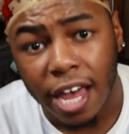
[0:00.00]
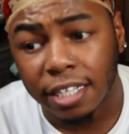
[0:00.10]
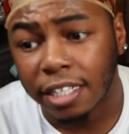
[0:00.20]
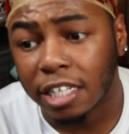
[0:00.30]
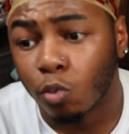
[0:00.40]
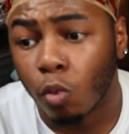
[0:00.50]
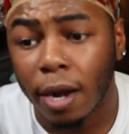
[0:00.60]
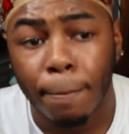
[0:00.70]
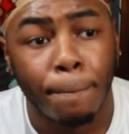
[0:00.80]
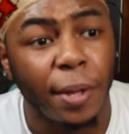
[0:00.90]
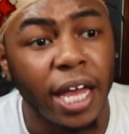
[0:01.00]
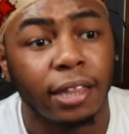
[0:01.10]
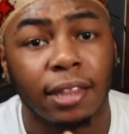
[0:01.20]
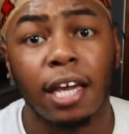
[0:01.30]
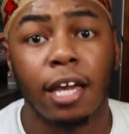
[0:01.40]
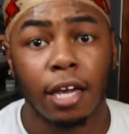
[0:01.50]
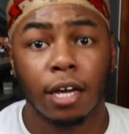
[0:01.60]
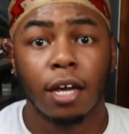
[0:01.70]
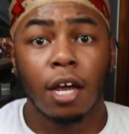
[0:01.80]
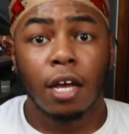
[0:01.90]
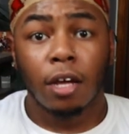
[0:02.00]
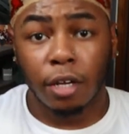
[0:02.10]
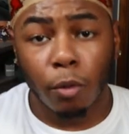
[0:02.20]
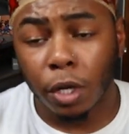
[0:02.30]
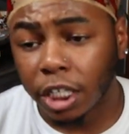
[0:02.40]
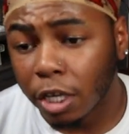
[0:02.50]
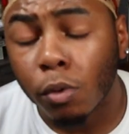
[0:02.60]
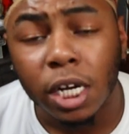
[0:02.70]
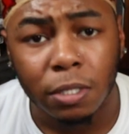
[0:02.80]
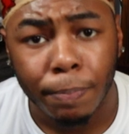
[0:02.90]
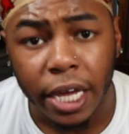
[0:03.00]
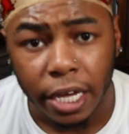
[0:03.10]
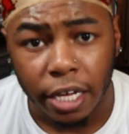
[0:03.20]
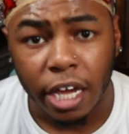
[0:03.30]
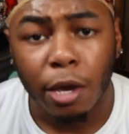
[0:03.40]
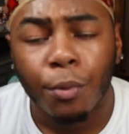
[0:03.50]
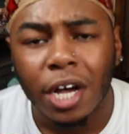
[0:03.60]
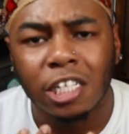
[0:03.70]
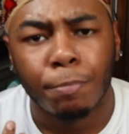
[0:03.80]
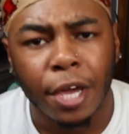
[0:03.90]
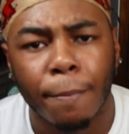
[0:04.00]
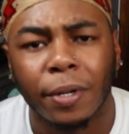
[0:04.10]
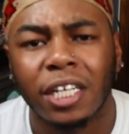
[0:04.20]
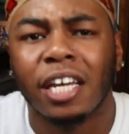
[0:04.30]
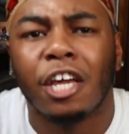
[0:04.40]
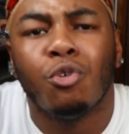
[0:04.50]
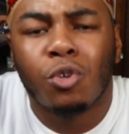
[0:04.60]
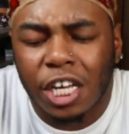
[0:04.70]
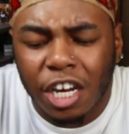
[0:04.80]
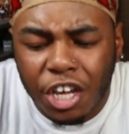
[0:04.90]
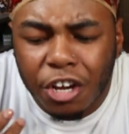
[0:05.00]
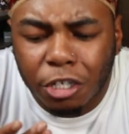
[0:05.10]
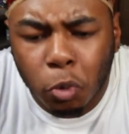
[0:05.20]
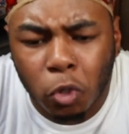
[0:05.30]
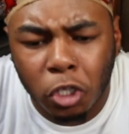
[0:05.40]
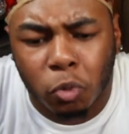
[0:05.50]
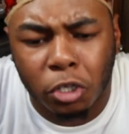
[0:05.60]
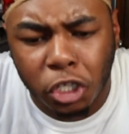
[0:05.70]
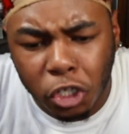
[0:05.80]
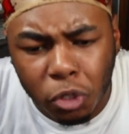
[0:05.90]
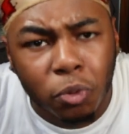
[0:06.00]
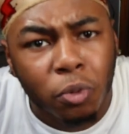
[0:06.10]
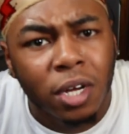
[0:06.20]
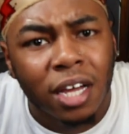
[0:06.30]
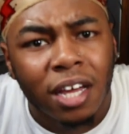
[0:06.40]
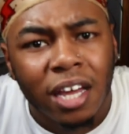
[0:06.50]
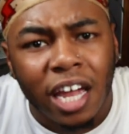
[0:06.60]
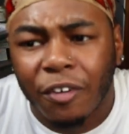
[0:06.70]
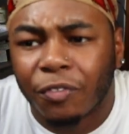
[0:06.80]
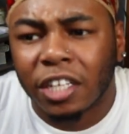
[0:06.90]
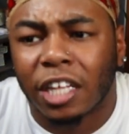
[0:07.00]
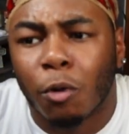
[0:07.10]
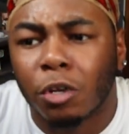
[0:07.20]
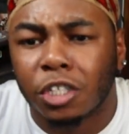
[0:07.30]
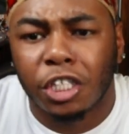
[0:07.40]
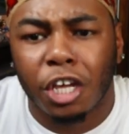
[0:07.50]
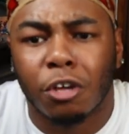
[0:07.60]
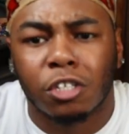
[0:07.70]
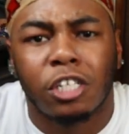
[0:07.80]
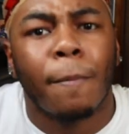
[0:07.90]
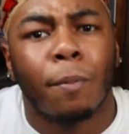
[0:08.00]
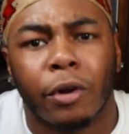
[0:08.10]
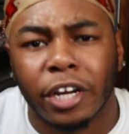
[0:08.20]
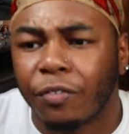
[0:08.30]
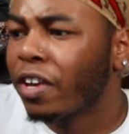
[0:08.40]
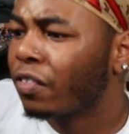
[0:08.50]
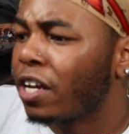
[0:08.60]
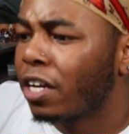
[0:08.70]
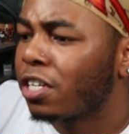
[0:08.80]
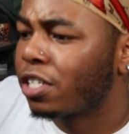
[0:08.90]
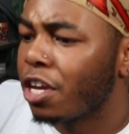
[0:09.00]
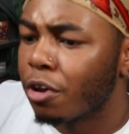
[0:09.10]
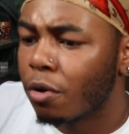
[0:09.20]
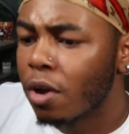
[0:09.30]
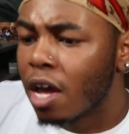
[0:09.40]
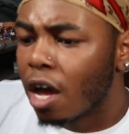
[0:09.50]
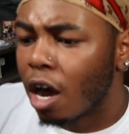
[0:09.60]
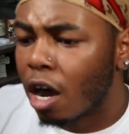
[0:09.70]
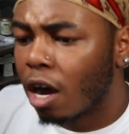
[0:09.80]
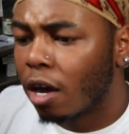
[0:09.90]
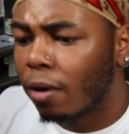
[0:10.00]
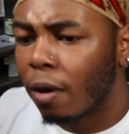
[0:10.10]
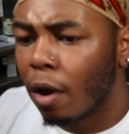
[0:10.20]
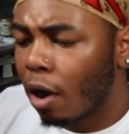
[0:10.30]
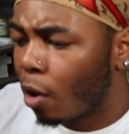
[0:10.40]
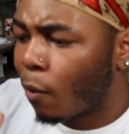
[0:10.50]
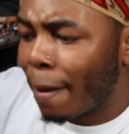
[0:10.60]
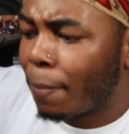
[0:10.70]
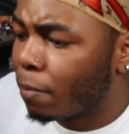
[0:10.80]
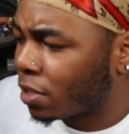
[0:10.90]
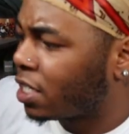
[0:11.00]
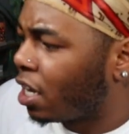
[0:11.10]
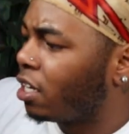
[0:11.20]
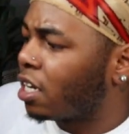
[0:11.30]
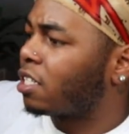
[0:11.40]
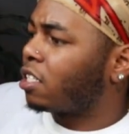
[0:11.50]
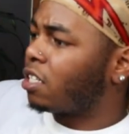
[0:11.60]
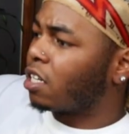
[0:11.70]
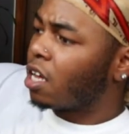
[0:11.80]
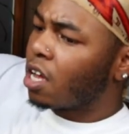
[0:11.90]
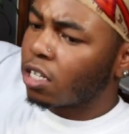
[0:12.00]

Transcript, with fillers: as this one big thing, which it was big, but then they use it in the year 2022 and think that we're still separated, think that there's still white people selling us into